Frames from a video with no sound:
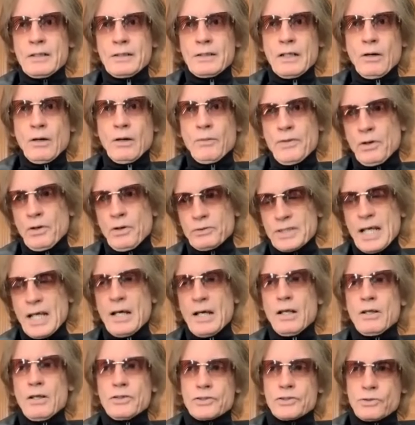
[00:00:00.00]
with
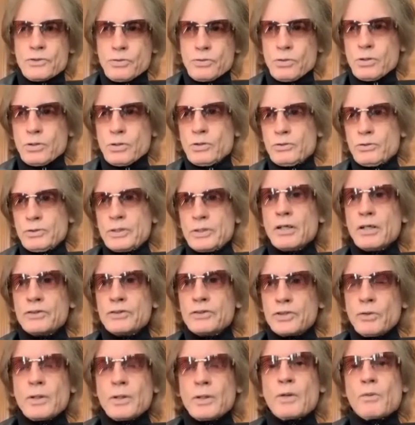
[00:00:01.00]
hotels, crew,
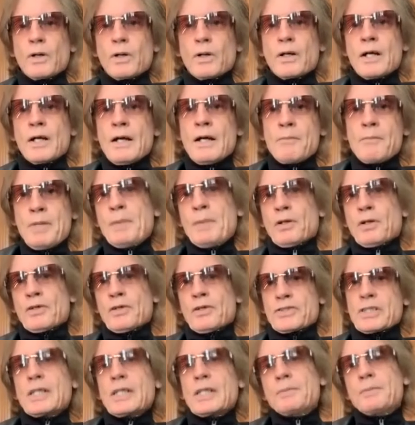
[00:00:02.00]
doing it where people
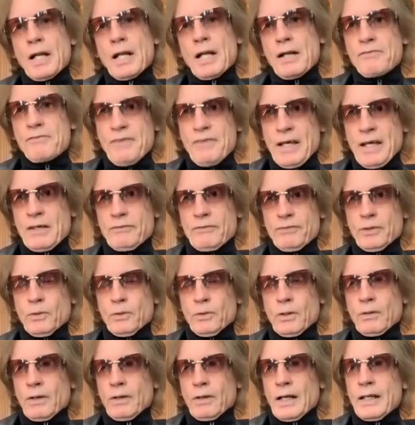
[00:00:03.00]
aren't sleeping on a van
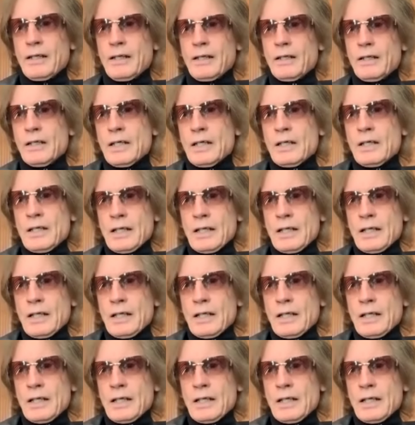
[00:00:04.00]
floor, right?